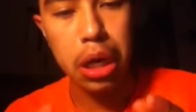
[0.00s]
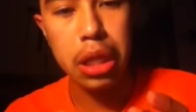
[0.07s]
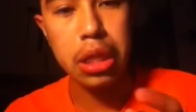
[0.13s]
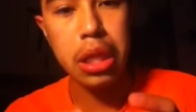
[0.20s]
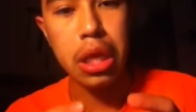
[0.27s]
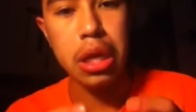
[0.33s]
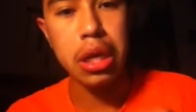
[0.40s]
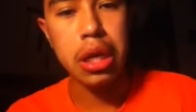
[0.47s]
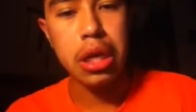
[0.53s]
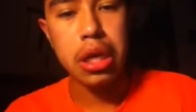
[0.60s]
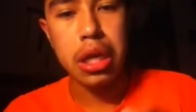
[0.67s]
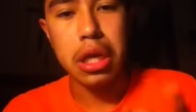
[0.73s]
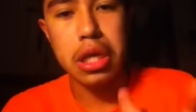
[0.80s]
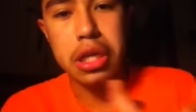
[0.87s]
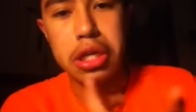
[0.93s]
And then
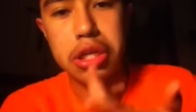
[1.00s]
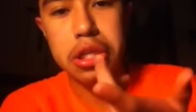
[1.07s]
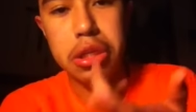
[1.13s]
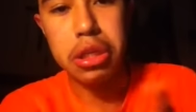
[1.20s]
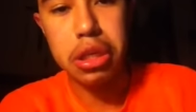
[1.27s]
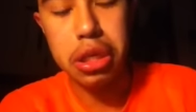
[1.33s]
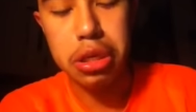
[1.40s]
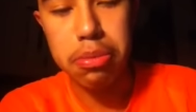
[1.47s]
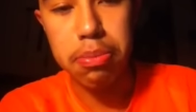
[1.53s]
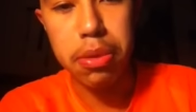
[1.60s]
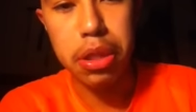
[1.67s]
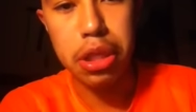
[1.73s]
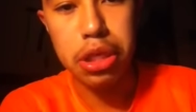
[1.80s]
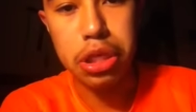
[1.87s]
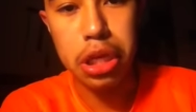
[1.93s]
he just
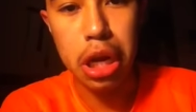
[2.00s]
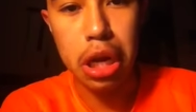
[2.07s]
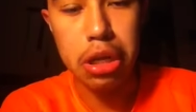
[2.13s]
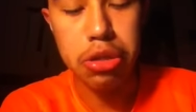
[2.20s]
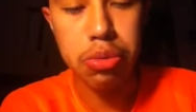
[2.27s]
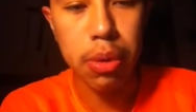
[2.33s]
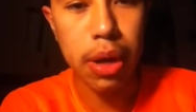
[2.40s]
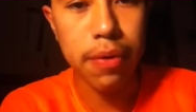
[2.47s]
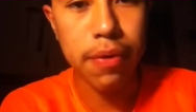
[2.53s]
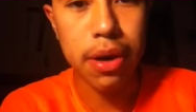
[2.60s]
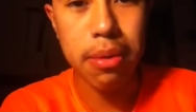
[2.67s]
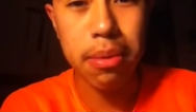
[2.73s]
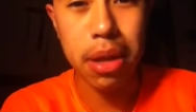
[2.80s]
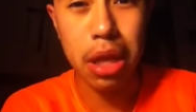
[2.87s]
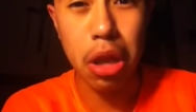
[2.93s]
beat the shit out of his wife. And
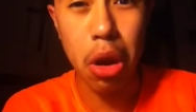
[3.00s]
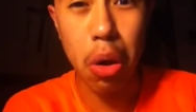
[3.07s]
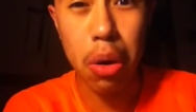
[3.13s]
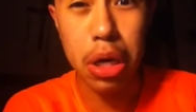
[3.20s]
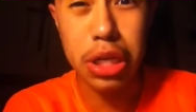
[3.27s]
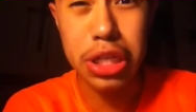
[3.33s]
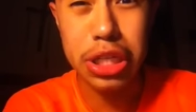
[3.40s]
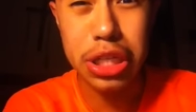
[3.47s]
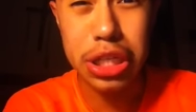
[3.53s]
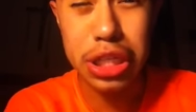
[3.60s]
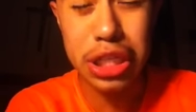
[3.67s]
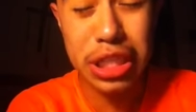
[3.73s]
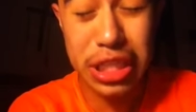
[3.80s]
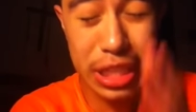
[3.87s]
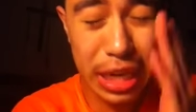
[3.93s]
I'm like, holy
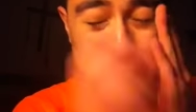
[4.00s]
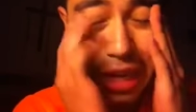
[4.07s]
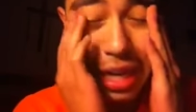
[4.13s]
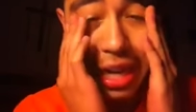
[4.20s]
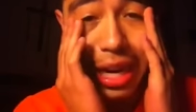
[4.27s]
shit.